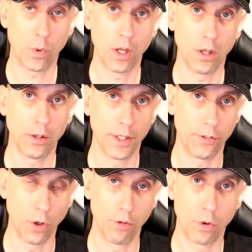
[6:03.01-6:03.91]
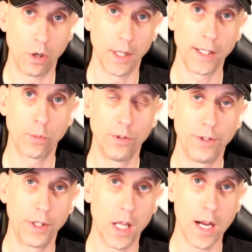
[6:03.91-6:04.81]
While its overall length
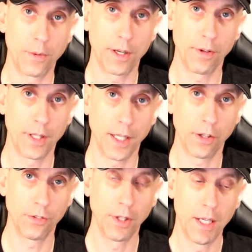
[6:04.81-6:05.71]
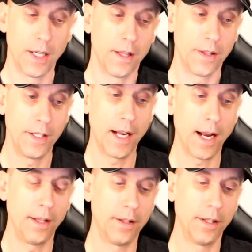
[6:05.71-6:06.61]
was in line with everything else,
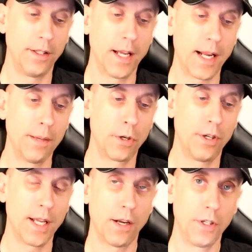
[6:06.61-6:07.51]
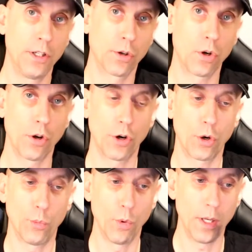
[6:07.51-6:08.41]
the diameter down here on
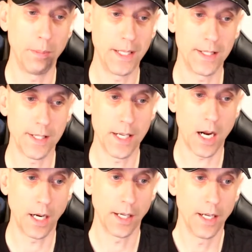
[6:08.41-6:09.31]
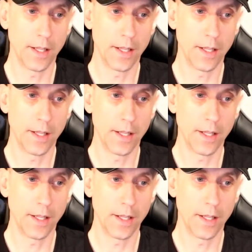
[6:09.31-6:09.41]
our rim is not.